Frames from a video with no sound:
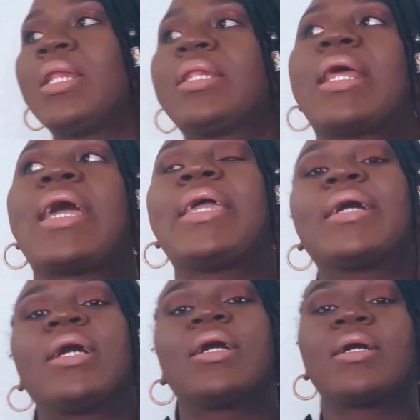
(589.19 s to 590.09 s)
like
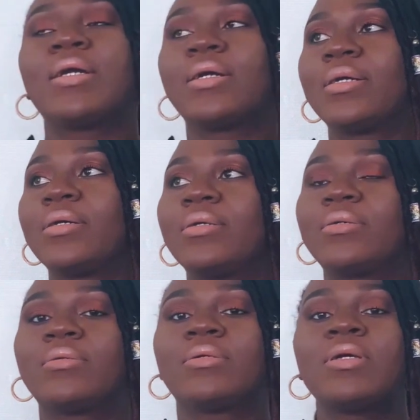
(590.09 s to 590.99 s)

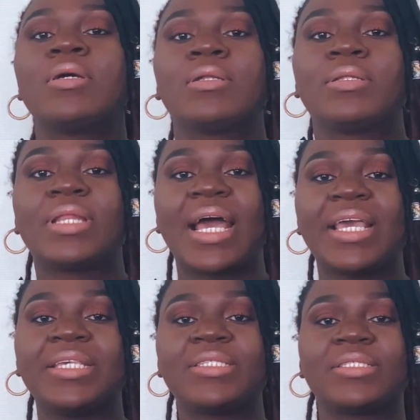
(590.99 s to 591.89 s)
a
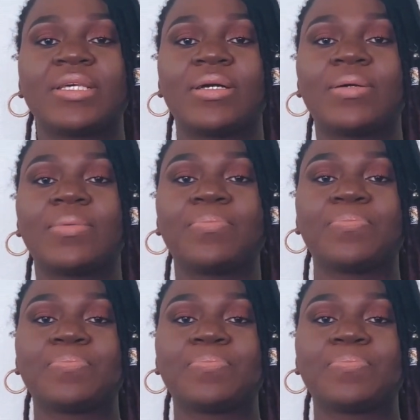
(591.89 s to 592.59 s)
nice um,